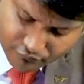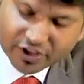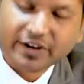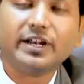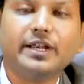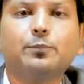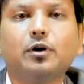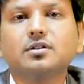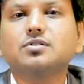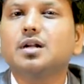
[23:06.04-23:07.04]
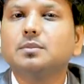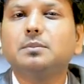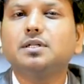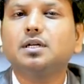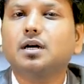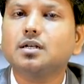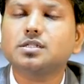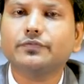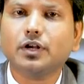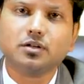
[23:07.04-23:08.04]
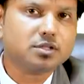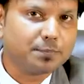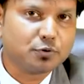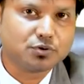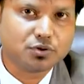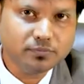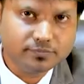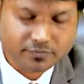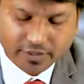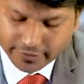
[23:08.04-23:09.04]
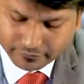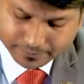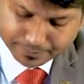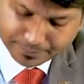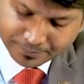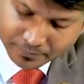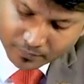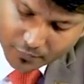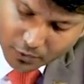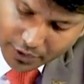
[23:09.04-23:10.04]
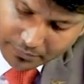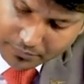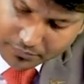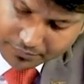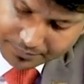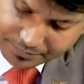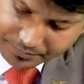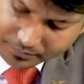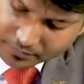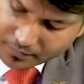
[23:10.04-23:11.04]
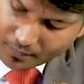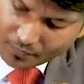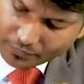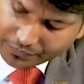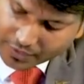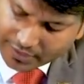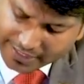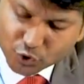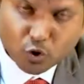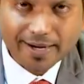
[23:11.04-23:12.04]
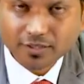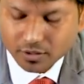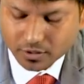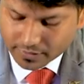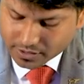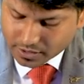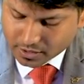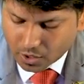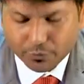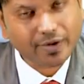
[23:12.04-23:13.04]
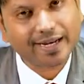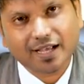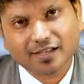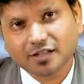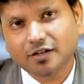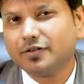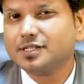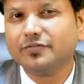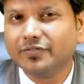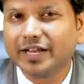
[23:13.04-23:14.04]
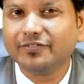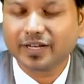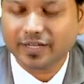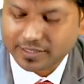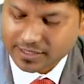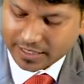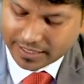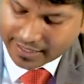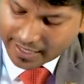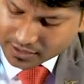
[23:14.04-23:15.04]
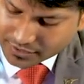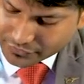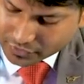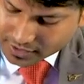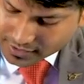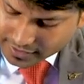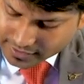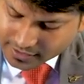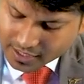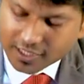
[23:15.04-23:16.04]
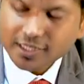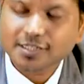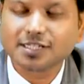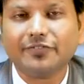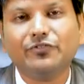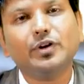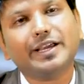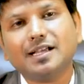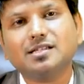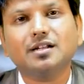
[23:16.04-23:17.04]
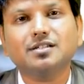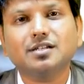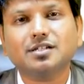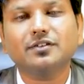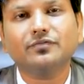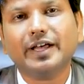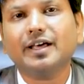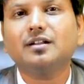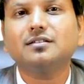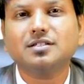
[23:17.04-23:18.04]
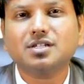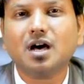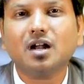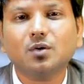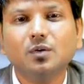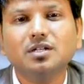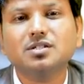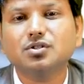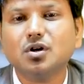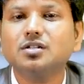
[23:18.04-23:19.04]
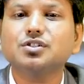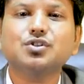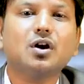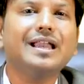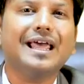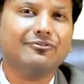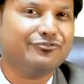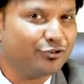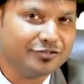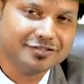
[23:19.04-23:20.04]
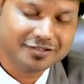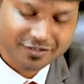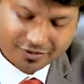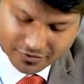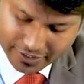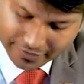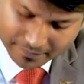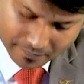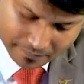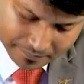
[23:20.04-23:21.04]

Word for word: very, very important. So remember, the corrosive you're not supposed to give. Okay, let's go back to the question. Now you can answer the question very, very easily. The answer for this is sulfuric acid ingestion, wherein the charcoal is not at all helpful, right?